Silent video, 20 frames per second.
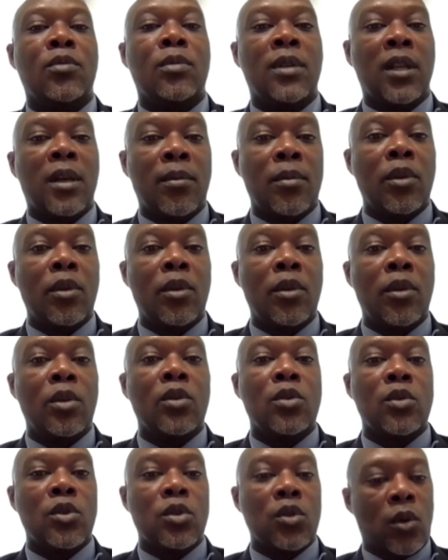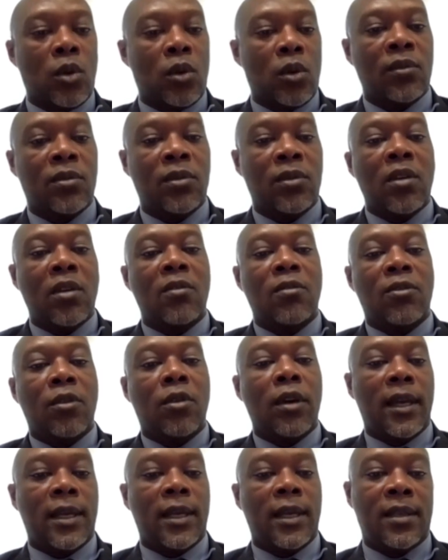been able to solve for
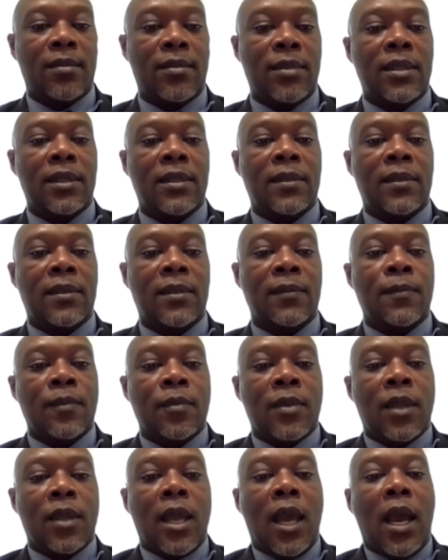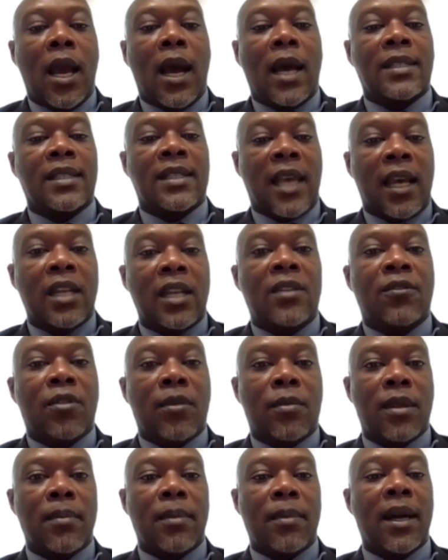SMEs. Aside from
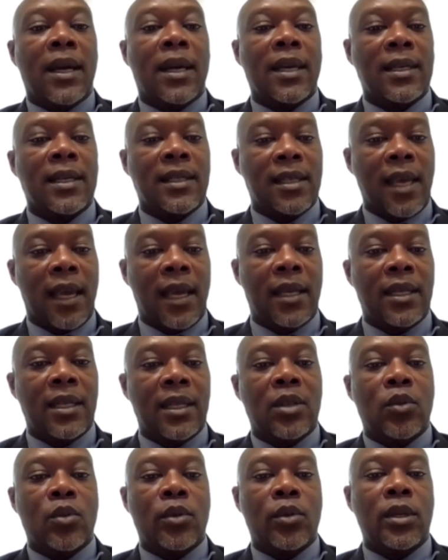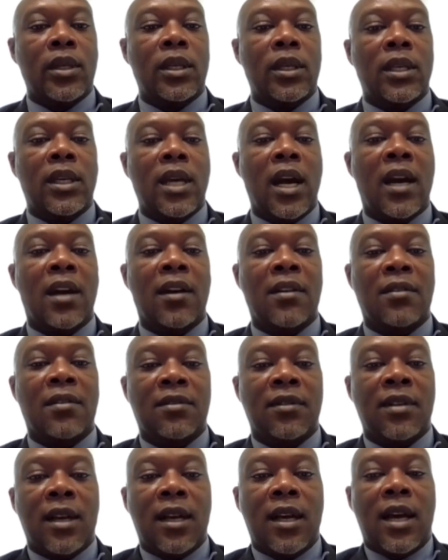the banking side, we have
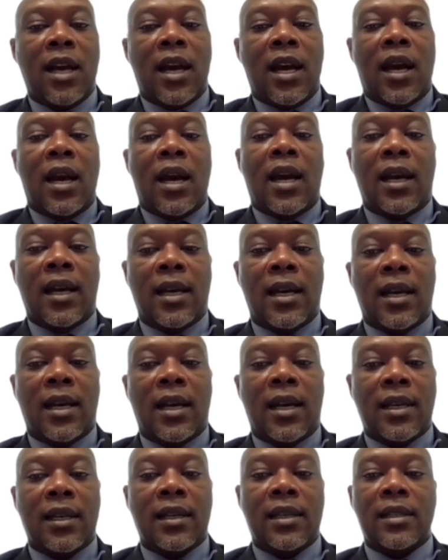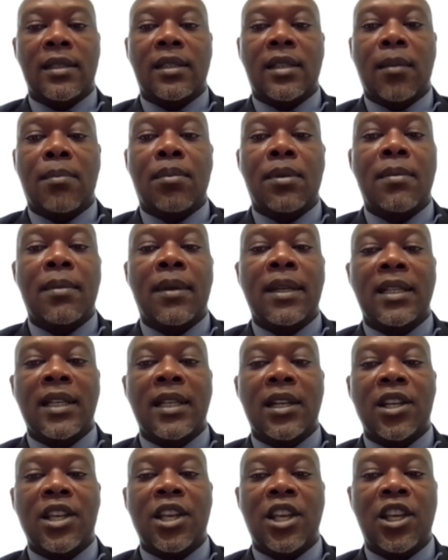a
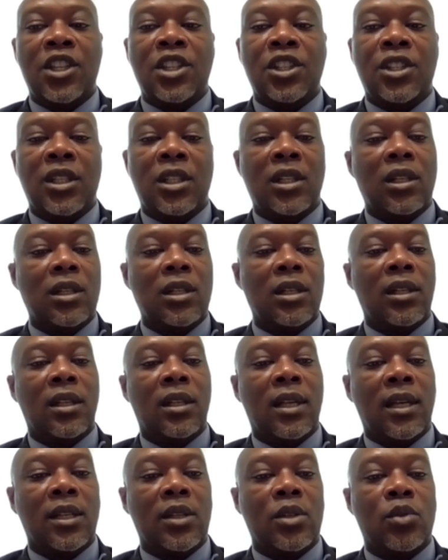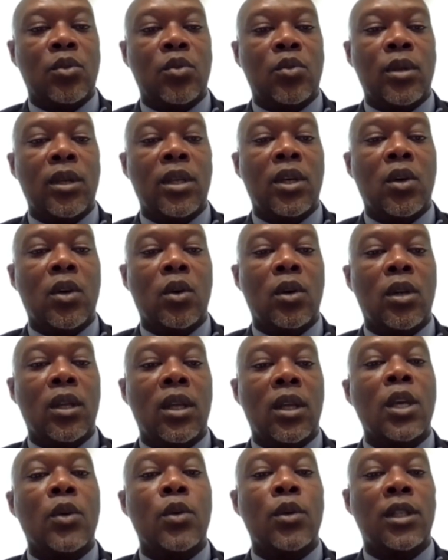supplementary engine that we call
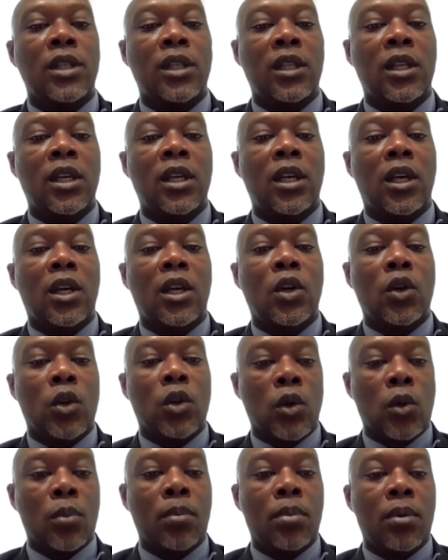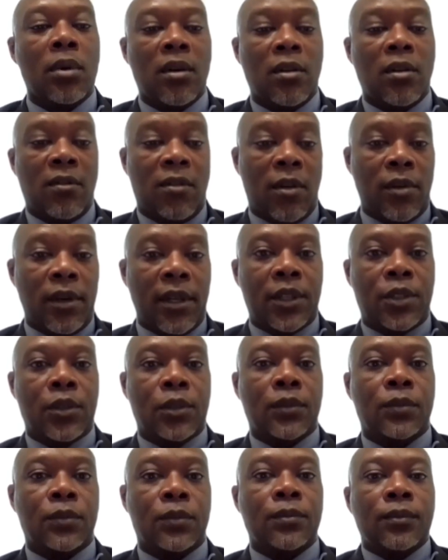Equity Group
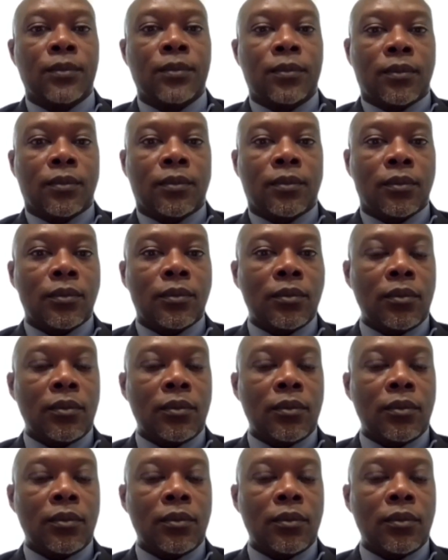Foundation.